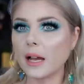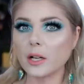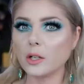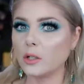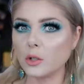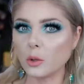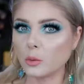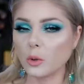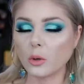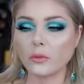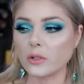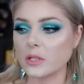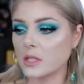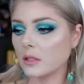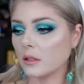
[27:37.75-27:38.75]
I don't know
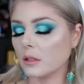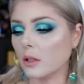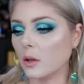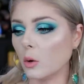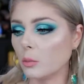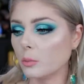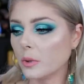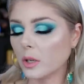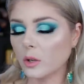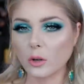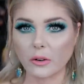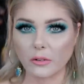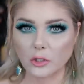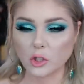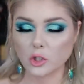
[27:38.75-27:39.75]
if it's still open
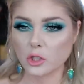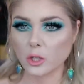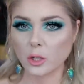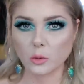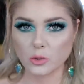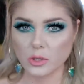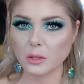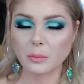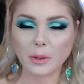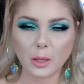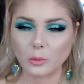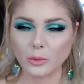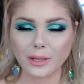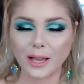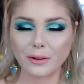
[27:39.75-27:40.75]
or if I just closed it, but I
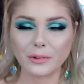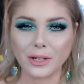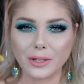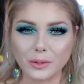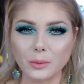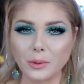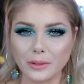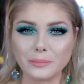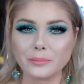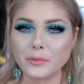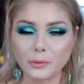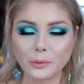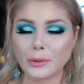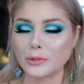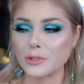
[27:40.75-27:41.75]
will have another
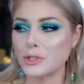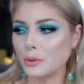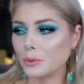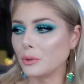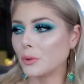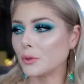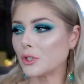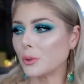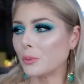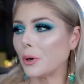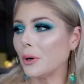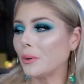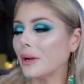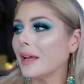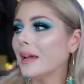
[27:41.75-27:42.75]
one real soon, don't you
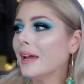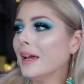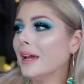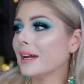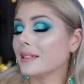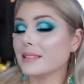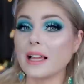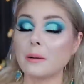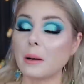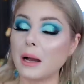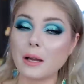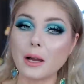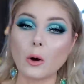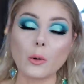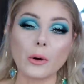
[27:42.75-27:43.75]
worry, because I,
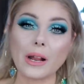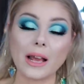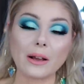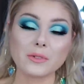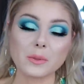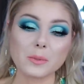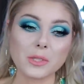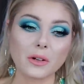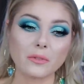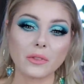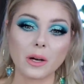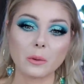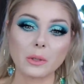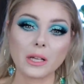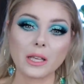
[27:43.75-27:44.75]
I already have some stuff
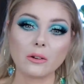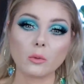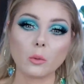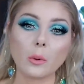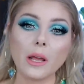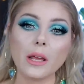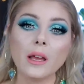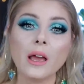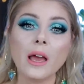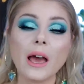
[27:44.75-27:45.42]
that I want to give away.